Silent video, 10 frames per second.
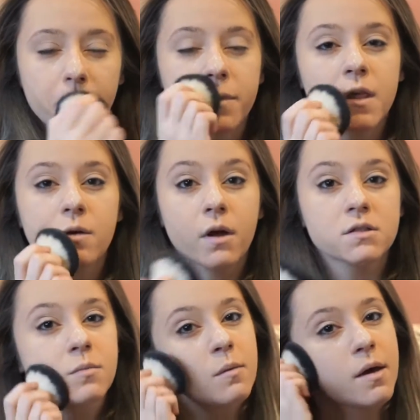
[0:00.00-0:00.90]
the
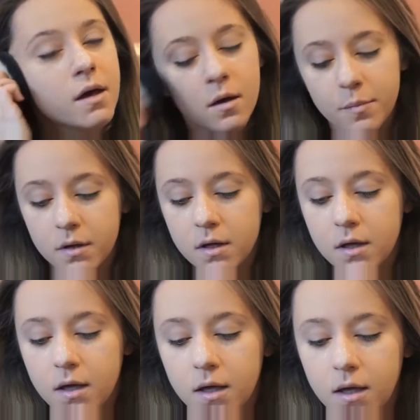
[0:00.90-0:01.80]
rest of my makeup
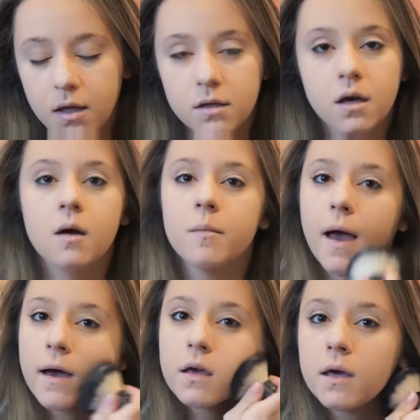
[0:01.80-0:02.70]
and come
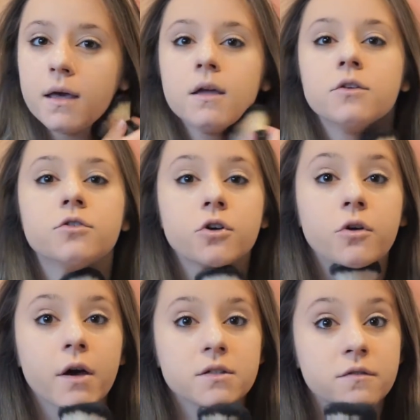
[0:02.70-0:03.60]
back and show
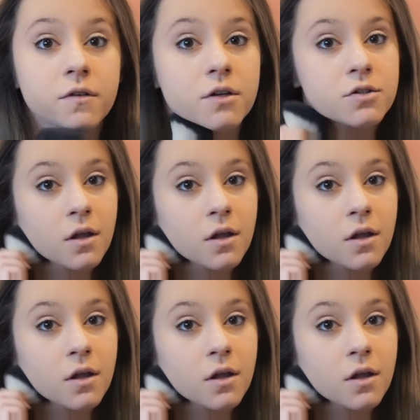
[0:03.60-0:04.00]
you guys the finished